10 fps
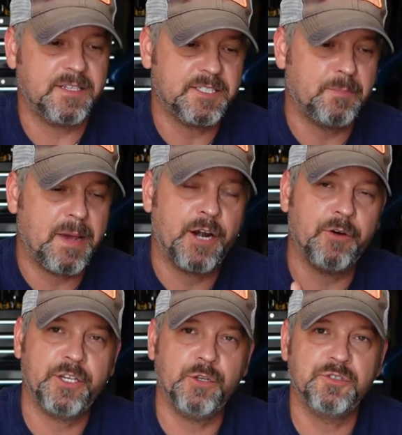this
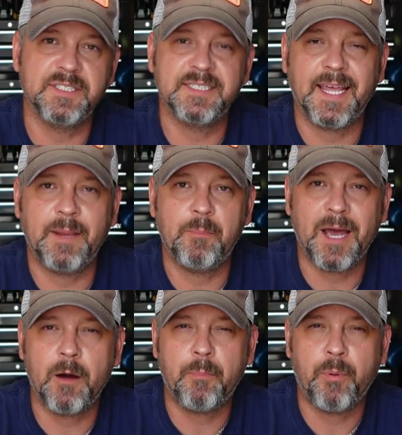battery uses
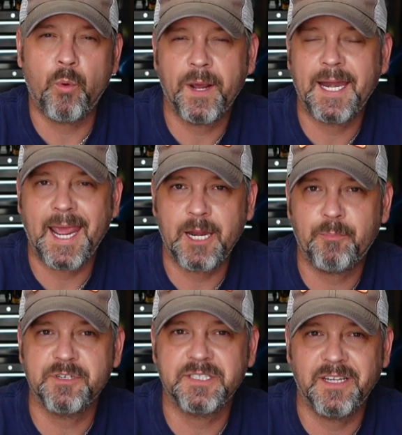about
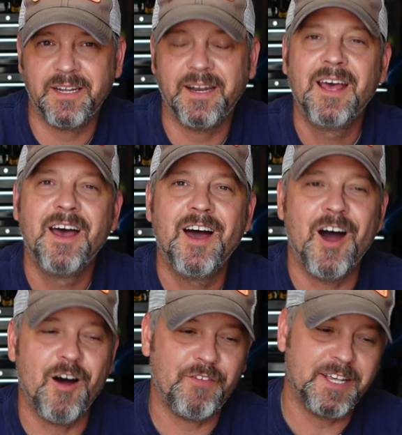0.8%
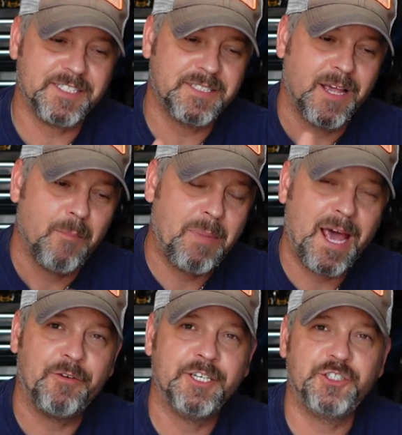of its
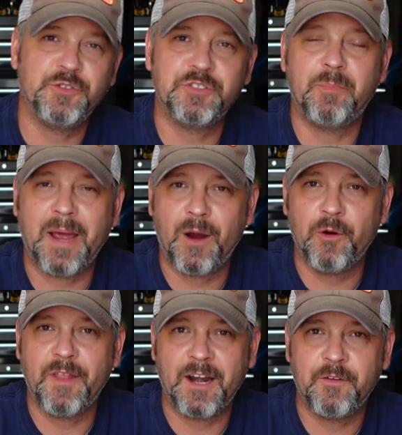battery juice to
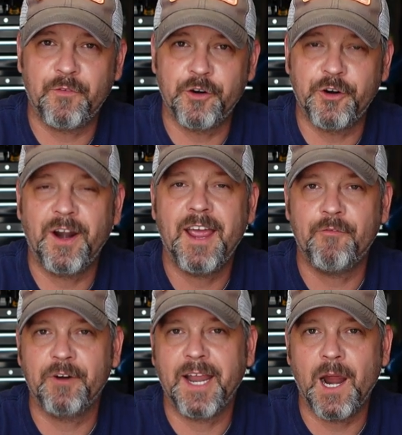power that inverter
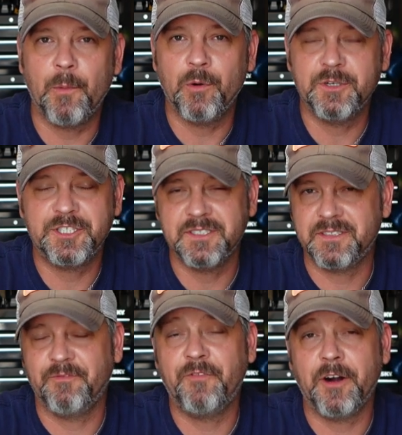every hour, which is
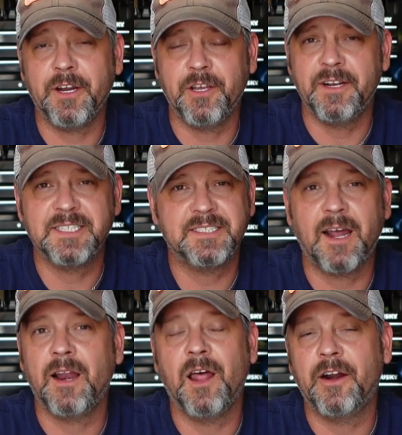very good. It's
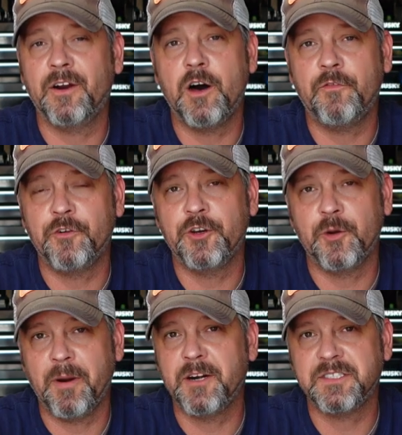not a lot at all for
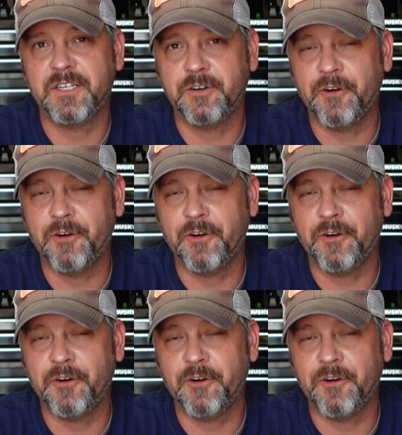your parasitic